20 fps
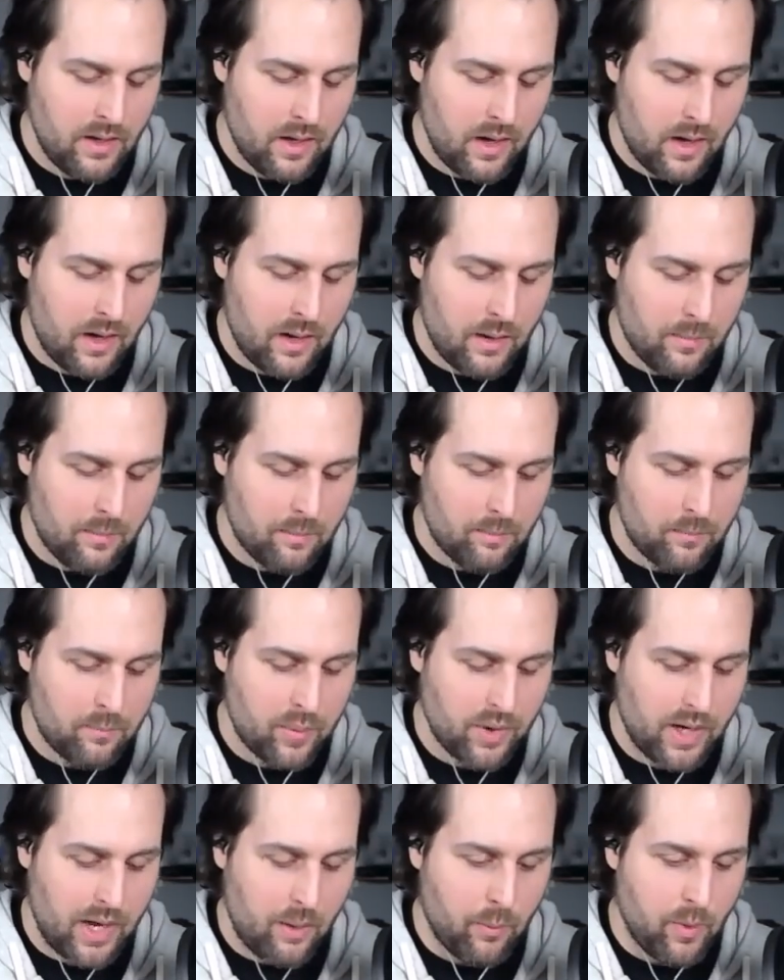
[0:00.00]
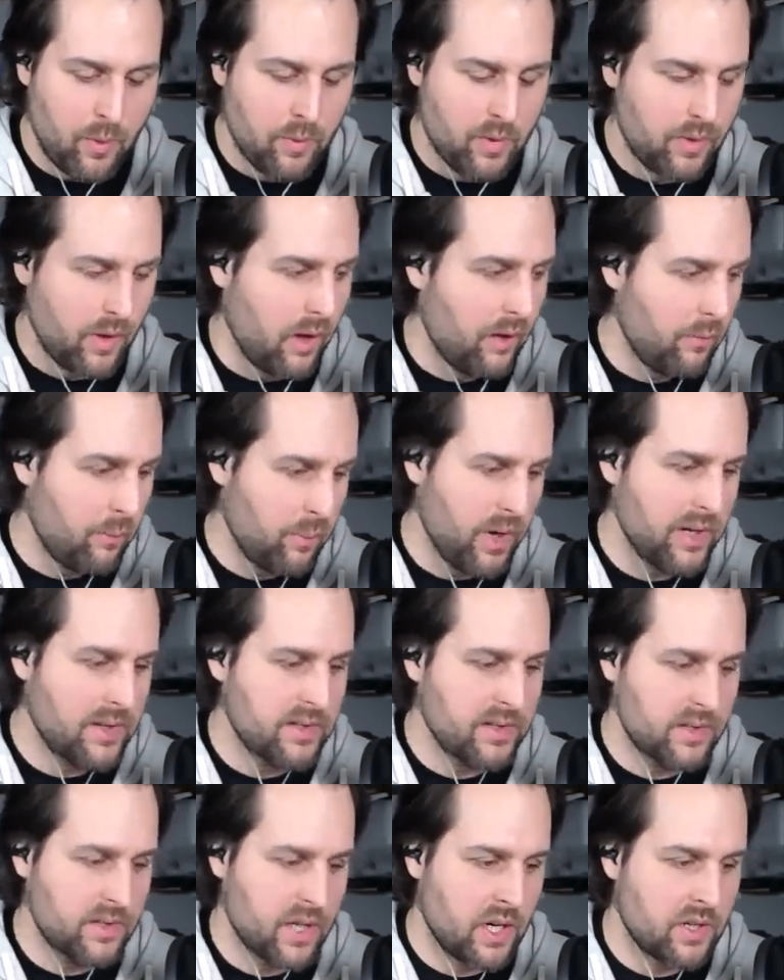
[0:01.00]
But I went with all of
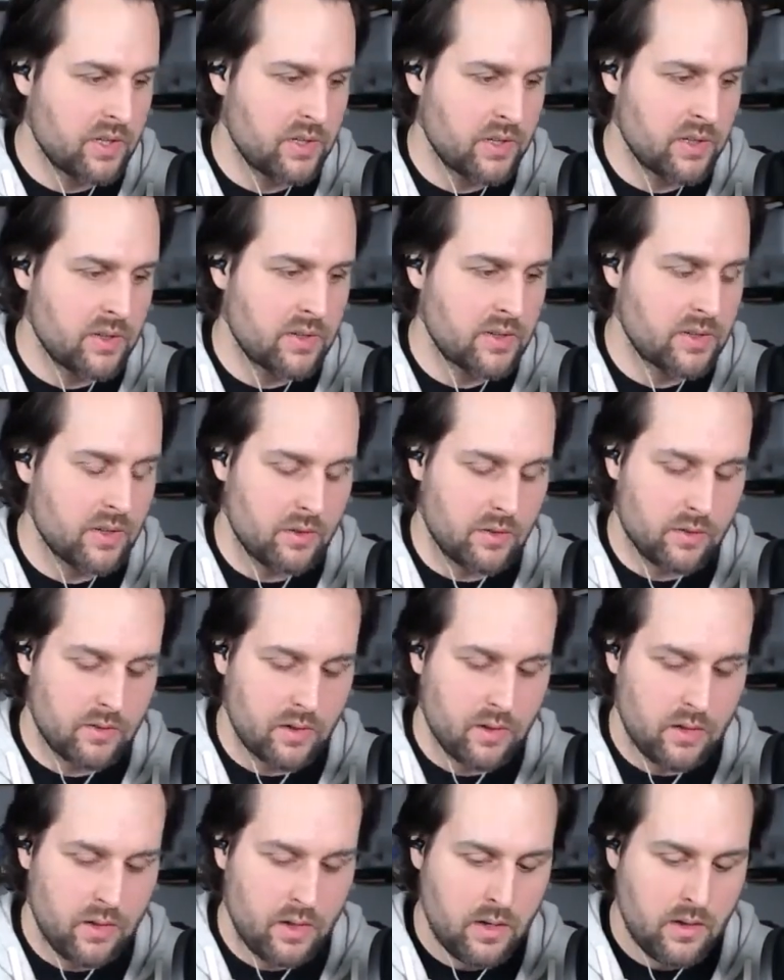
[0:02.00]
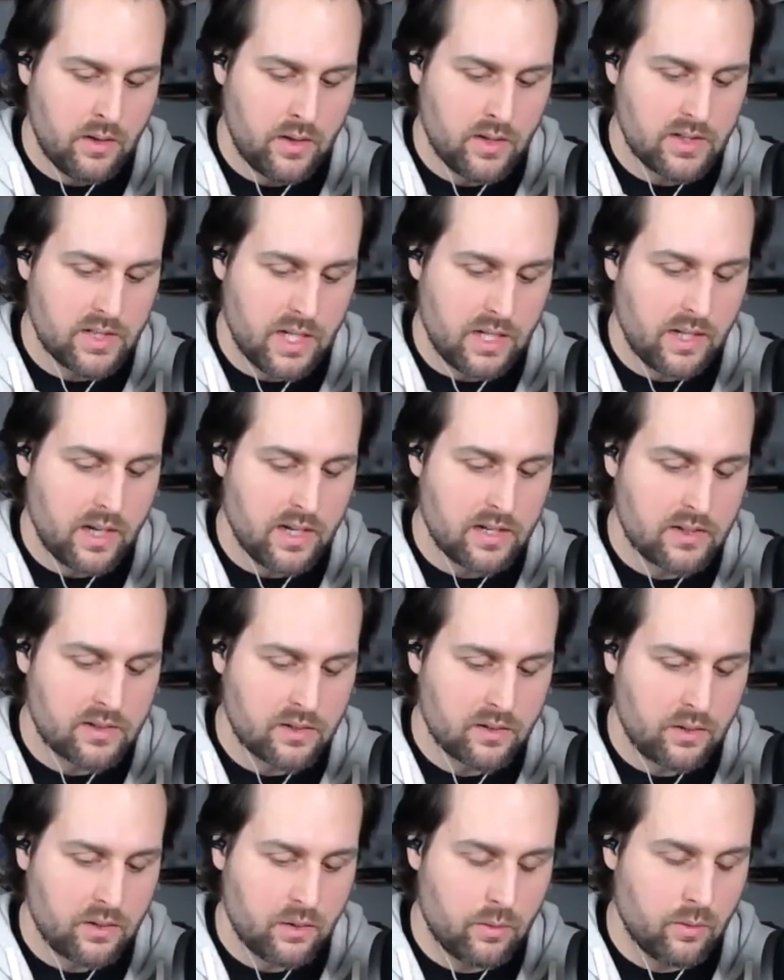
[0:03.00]
Brett's suggestions. So the Day-Night
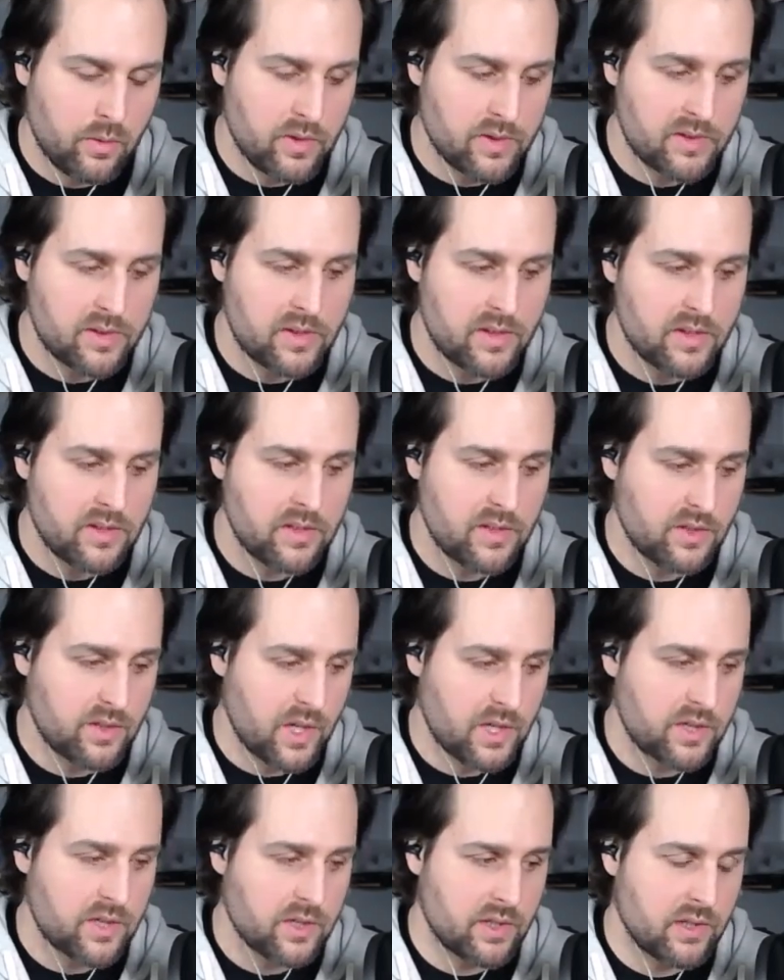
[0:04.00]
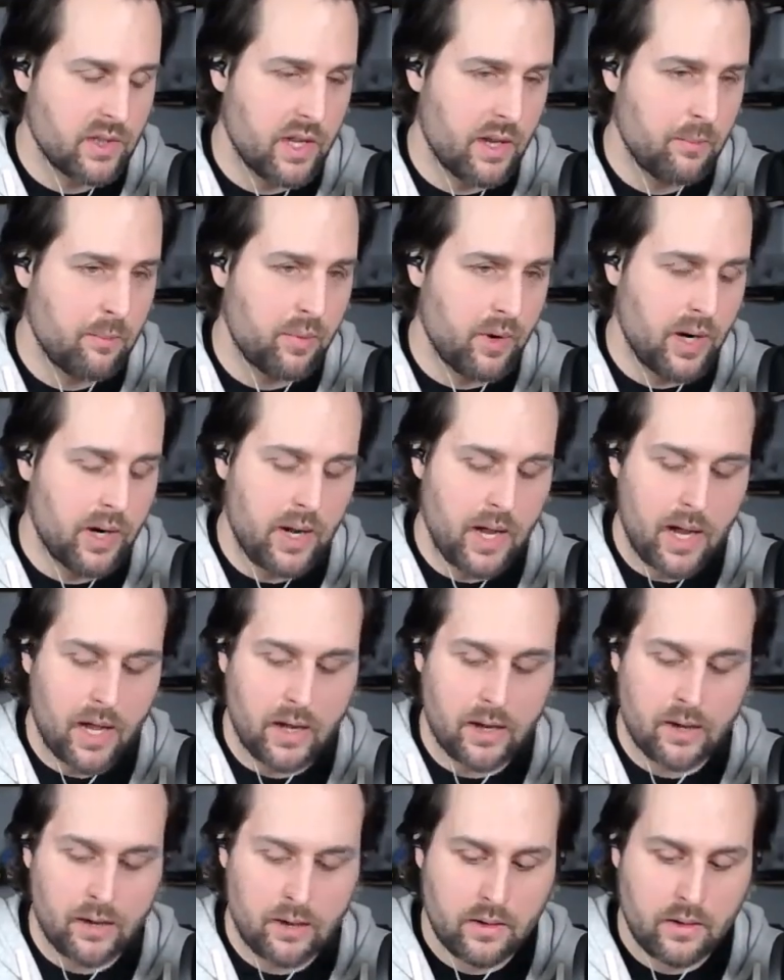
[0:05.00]
sole was the suggestion that Brett
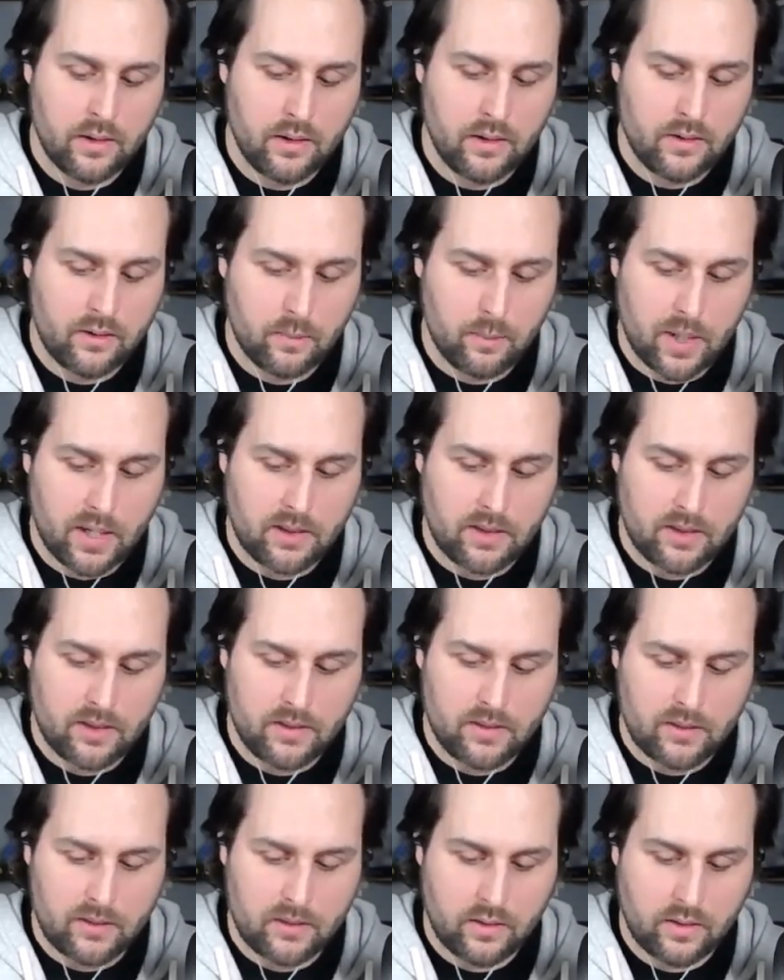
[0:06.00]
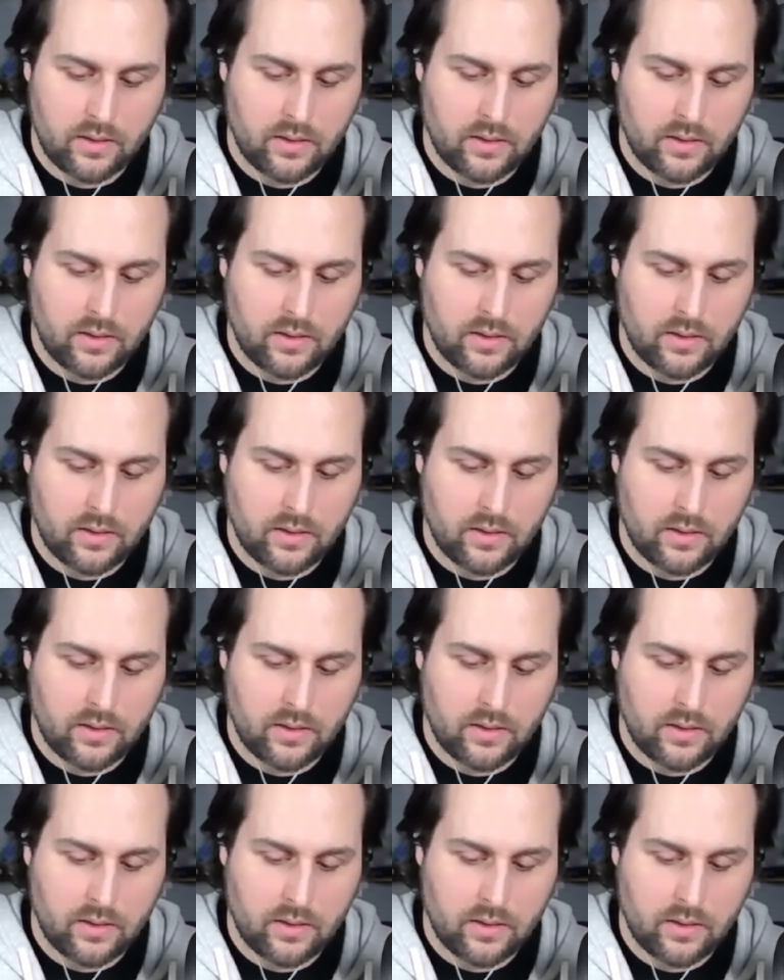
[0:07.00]
had to make this.